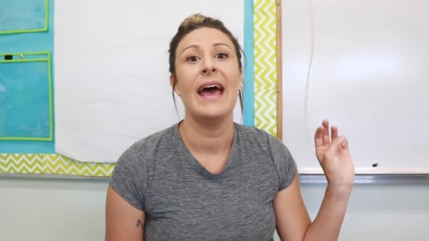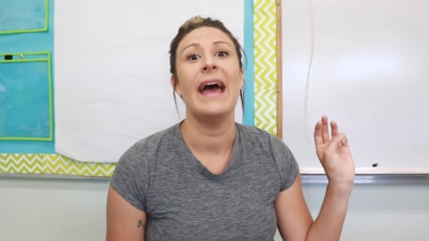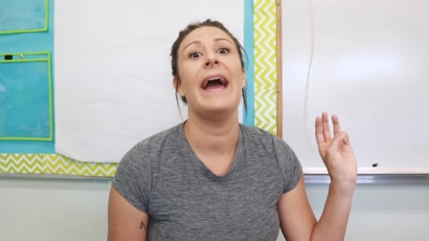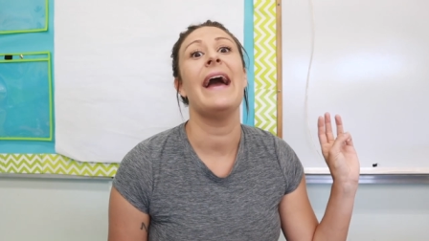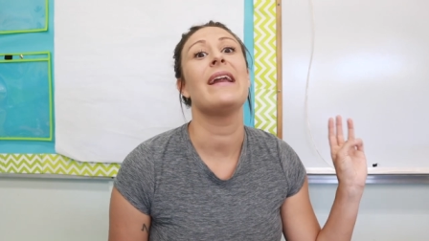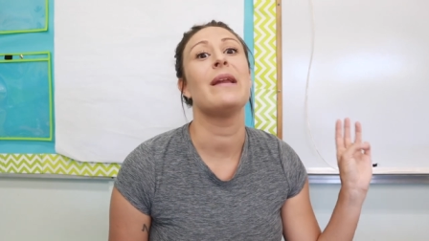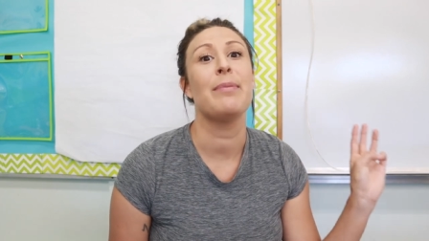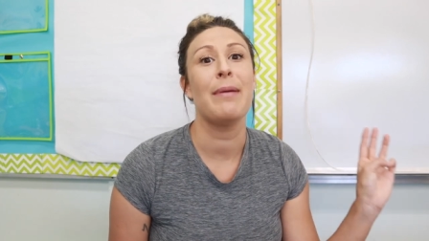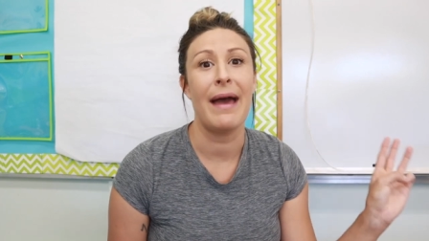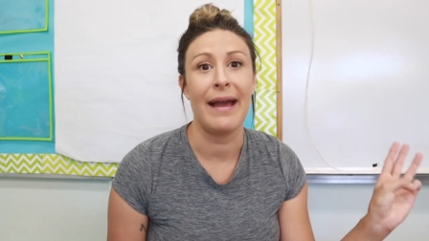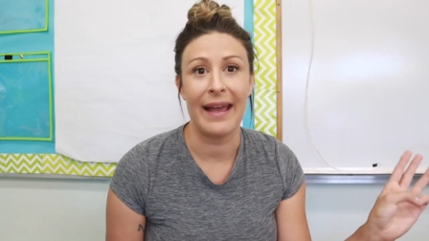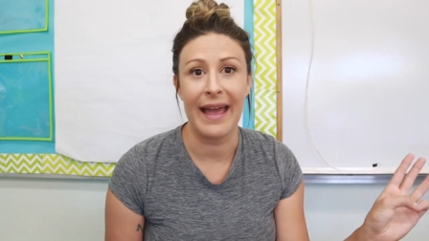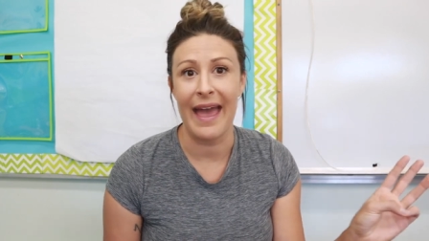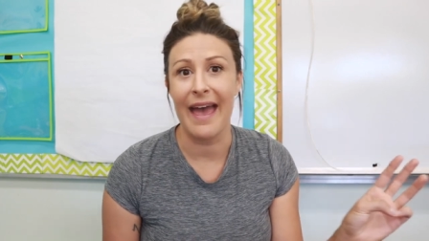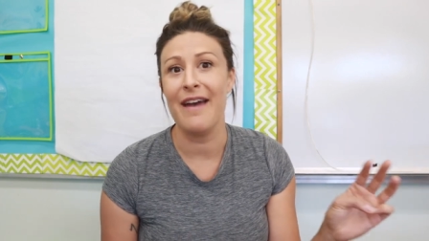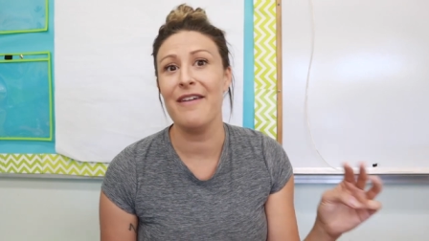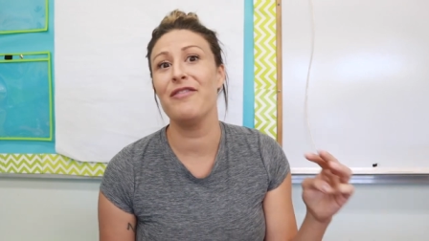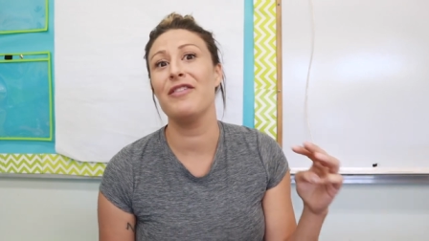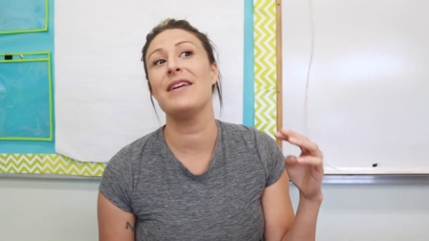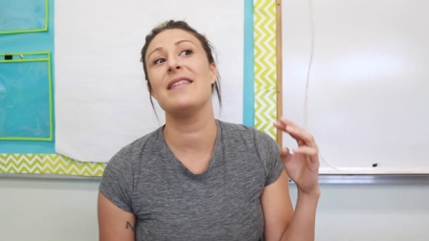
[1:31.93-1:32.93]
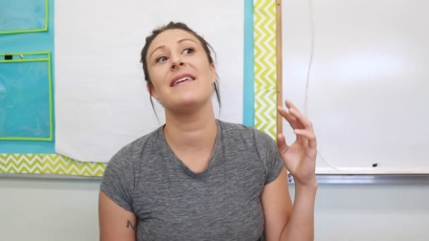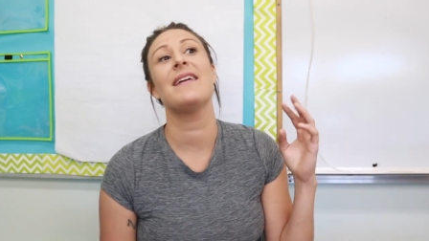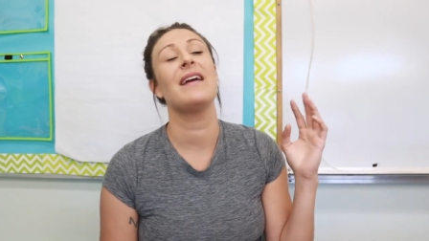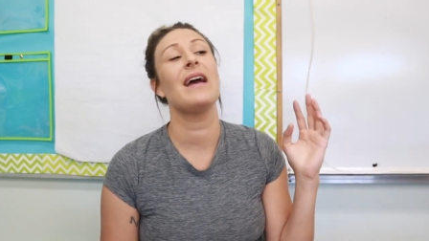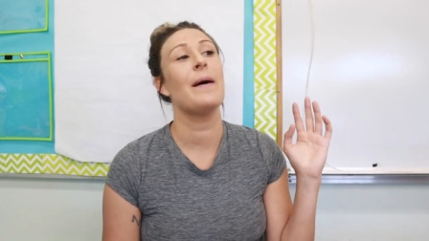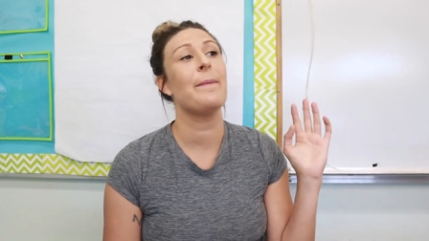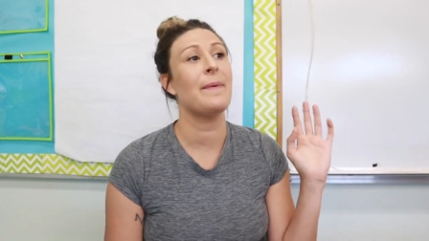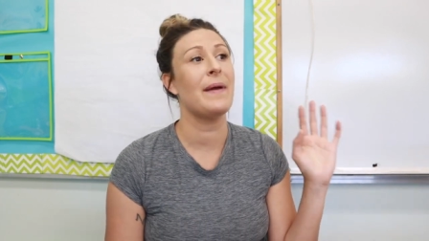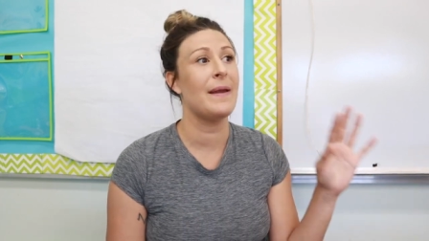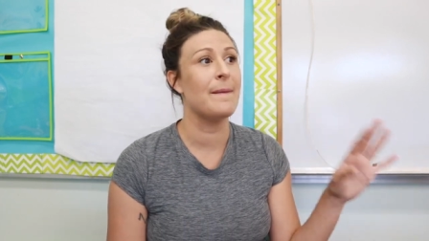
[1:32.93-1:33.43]
I had to pack everything
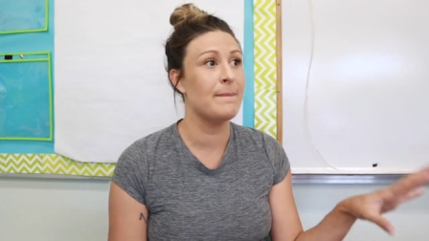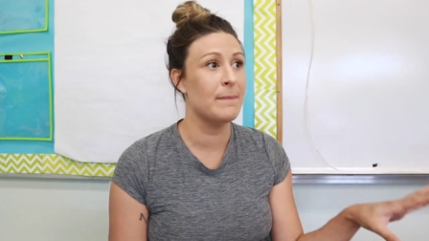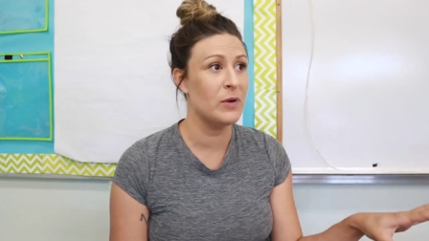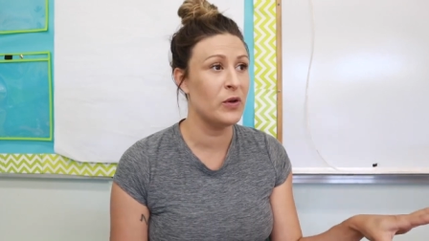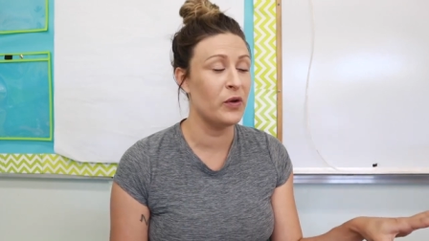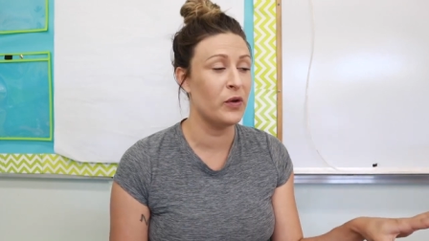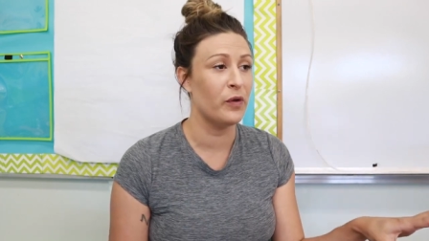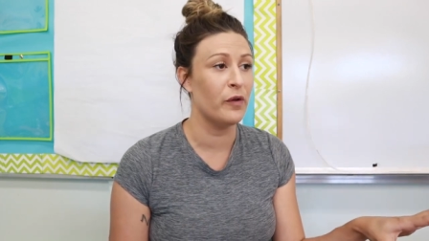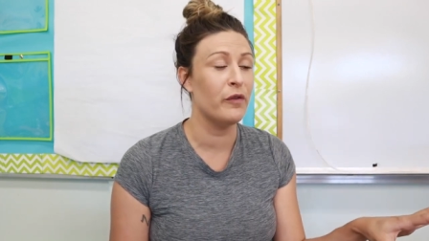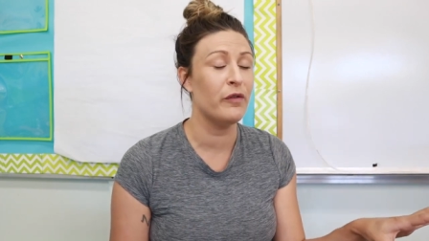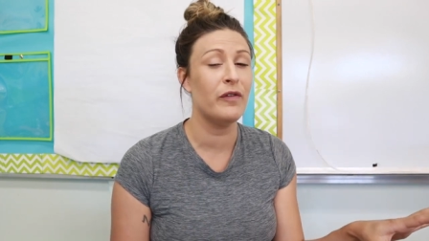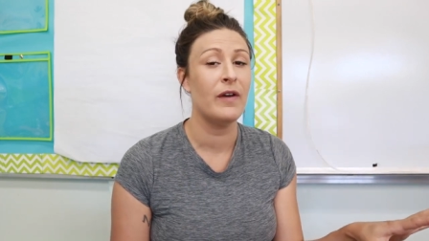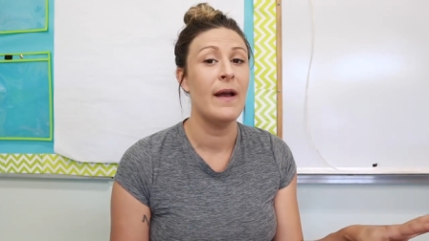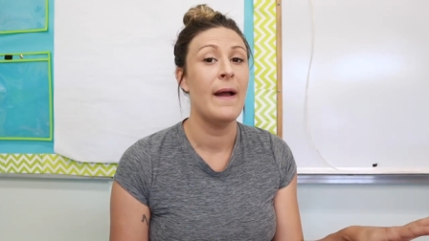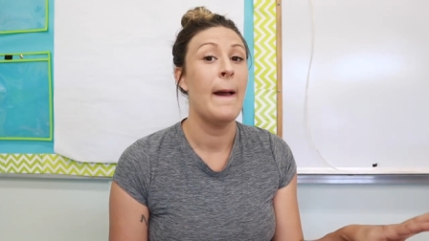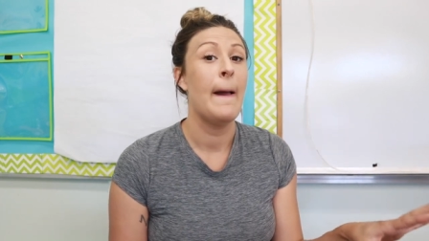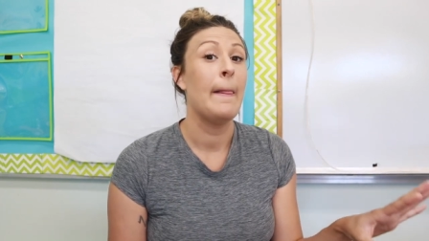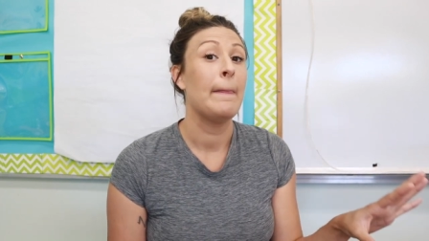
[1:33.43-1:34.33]
up and move,